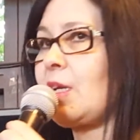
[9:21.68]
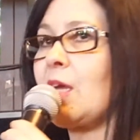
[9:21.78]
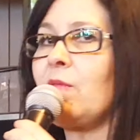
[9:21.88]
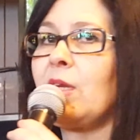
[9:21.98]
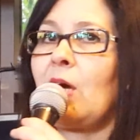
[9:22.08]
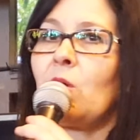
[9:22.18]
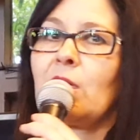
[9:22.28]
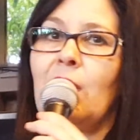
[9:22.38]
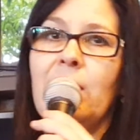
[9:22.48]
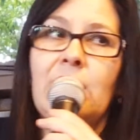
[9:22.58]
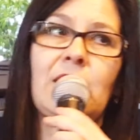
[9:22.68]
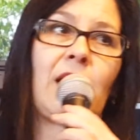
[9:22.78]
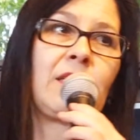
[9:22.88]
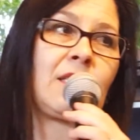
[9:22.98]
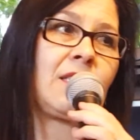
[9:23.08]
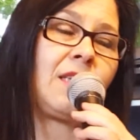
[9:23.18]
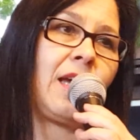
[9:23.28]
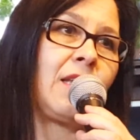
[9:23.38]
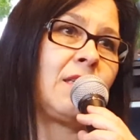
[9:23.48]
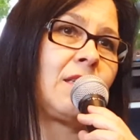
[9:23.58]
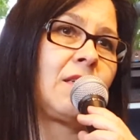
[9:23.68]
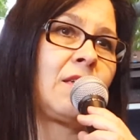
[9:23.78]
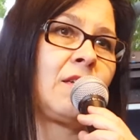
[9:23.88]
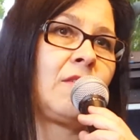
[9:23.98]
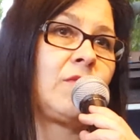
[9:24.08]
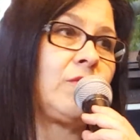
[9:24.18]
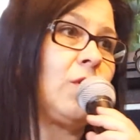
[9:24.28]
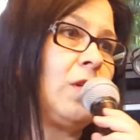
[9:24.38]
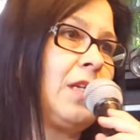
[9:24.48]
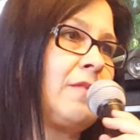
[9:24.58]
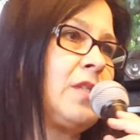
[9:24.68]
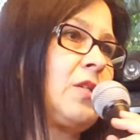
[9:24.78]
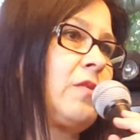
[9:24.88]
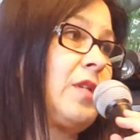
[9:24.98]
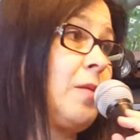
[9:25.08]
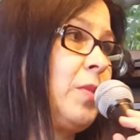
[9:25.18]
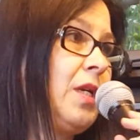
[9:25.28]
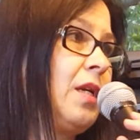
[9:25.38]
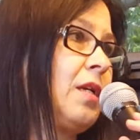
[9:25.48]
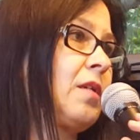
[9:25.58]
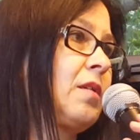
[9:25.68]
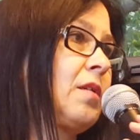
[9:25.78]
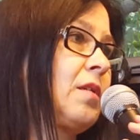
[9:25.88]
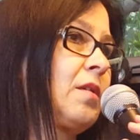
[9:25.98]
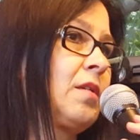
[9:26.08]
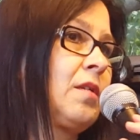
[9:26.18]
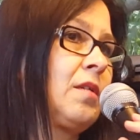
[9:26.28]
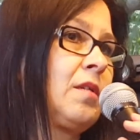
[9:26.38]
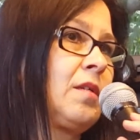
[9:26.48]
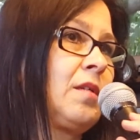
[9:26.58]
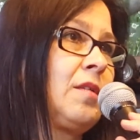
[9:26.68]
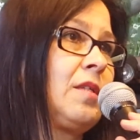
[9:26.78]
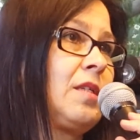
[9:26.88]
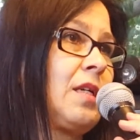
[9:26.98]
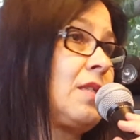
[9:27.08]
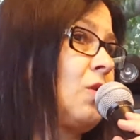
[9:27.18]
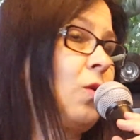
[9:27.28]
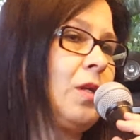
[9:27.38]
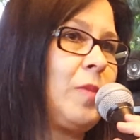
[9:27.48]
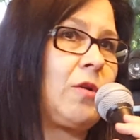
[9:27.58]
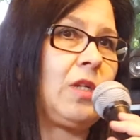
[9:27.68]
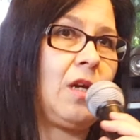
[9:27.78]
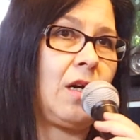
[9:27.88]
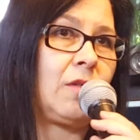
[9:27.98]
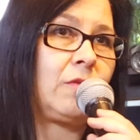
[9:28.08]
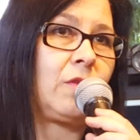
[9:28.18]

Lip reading: And when our clients understand, with all levels of their being, that's all about love,